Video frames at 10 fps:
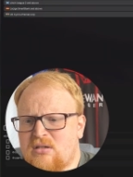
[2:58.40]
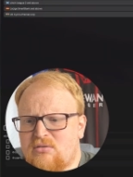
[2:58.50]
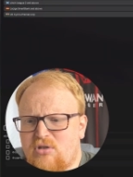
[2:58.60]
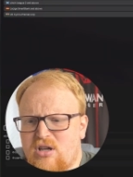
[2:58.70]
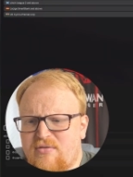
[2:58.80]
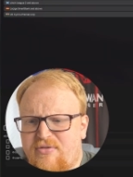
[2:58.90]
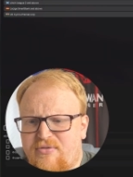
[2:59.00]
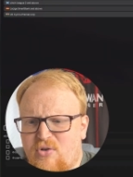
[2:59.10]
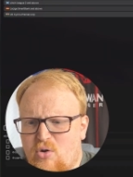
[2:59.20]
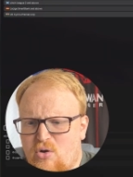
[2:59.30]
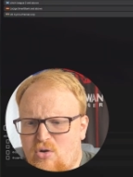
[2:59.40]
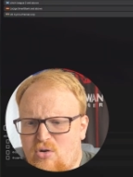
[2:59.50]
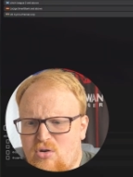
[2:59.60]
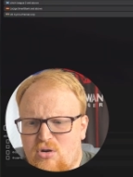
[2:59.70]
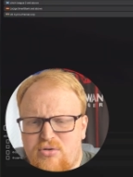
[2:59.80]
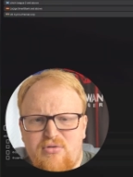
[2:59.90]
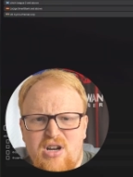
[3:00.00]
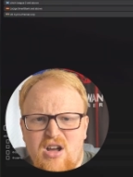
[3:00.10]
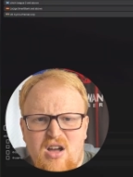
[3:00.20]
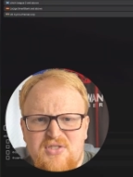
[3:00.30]
run it at four or three
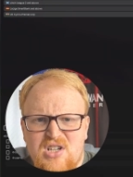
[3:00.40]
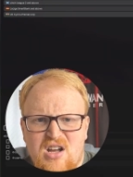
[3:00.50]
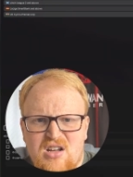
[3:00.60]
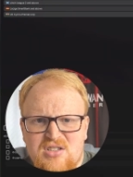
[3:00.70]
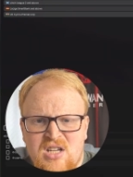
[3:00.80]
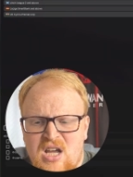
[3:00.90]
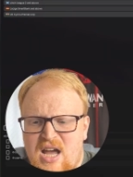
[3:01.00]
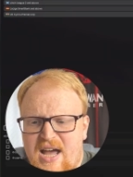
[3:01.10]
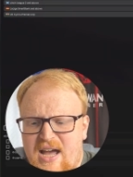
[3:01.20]
and a half stars, and